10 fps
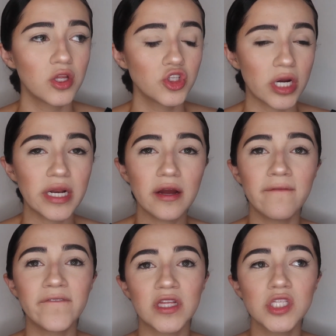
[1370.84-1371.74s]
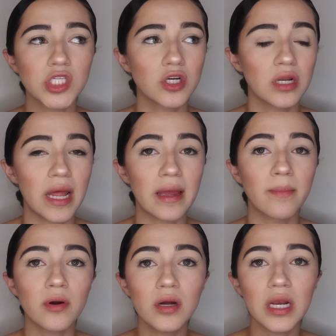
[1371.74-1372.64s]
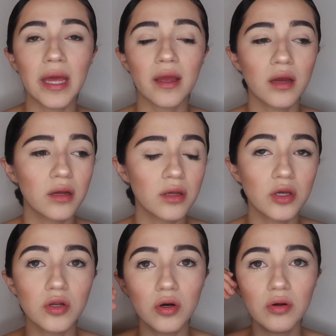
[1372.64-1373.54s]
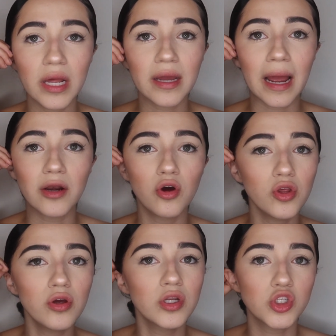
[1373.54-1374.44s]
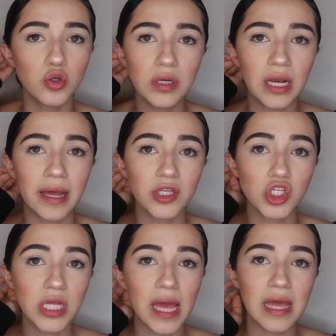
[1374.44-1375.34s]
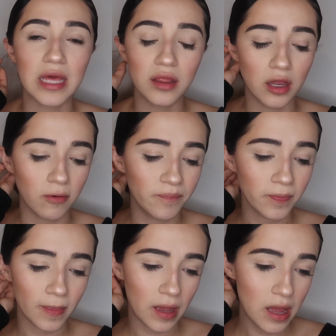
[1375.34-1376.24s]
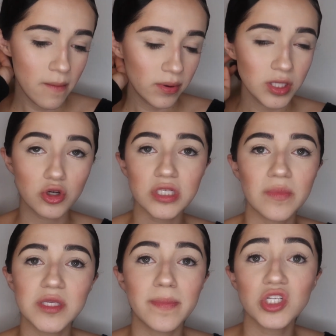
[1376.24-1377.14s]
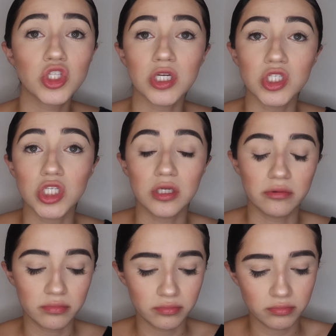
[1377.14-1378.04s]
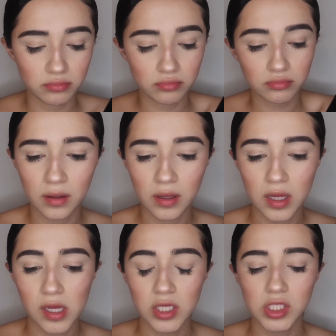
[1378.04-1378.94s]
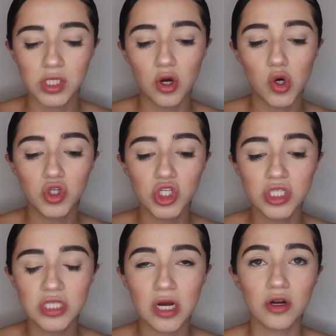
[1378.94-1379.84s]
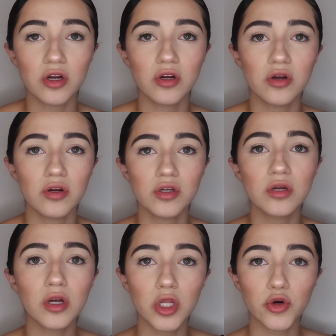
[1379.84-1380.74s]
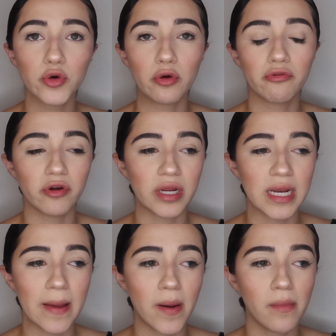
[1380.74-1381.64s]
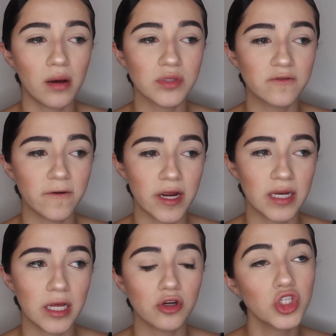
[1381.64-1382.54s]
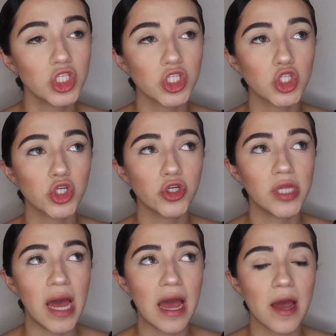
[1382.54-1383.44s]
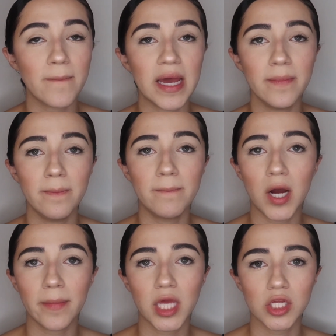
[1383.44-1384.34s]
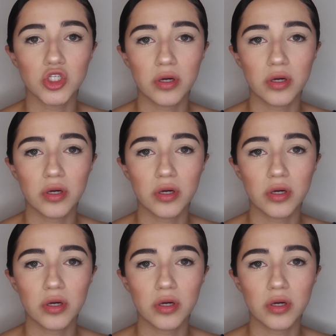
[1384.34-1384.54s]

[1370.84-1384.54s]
trying to convince her, like, bro, like, you know, like, I know you can do it, like, just hang in there. But this whole time this bitch is talking shit. So she had to tell her little girlfriend and my mom's friend and her sister that my mom kicked